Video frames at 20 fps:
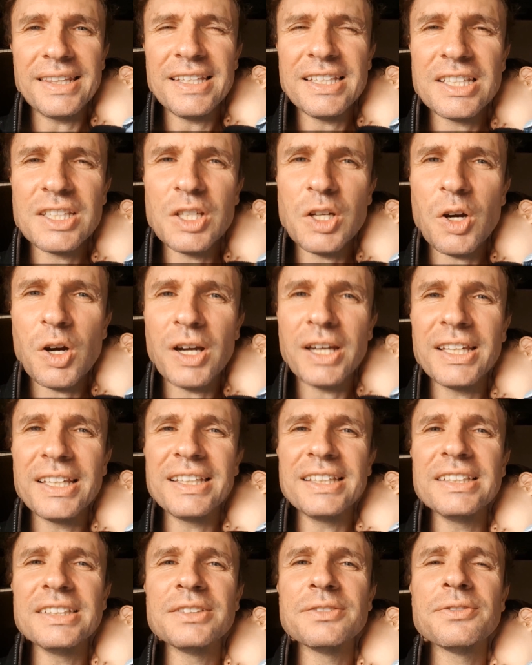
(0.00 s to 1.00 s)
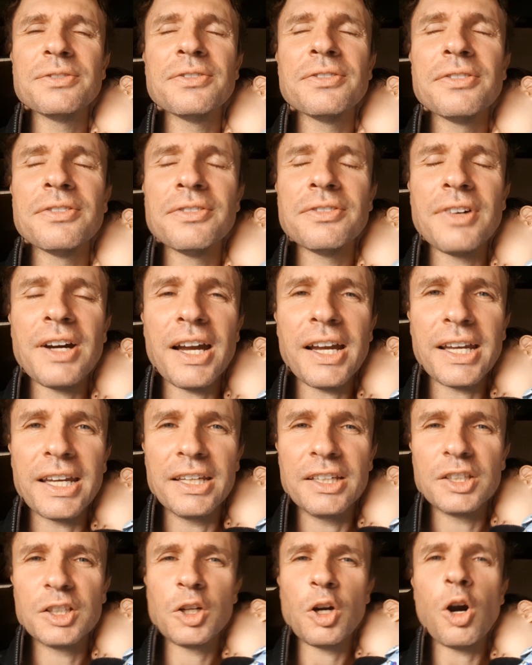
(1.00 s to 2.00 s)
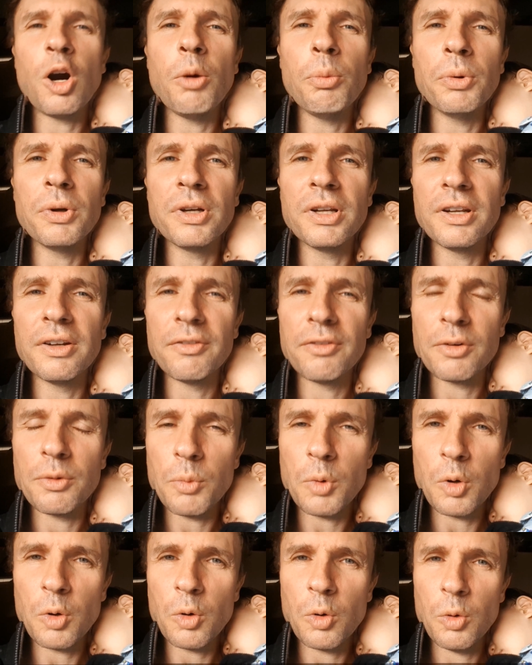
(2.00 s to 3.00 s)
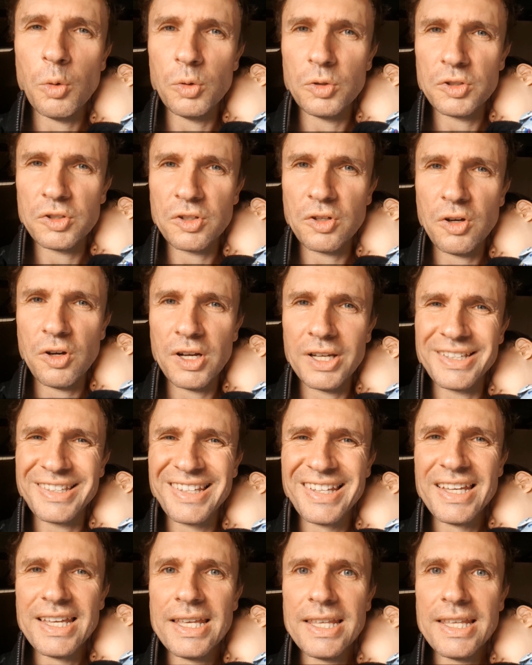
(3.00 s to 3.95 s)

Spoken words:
This guy is fucking copping it from all sides.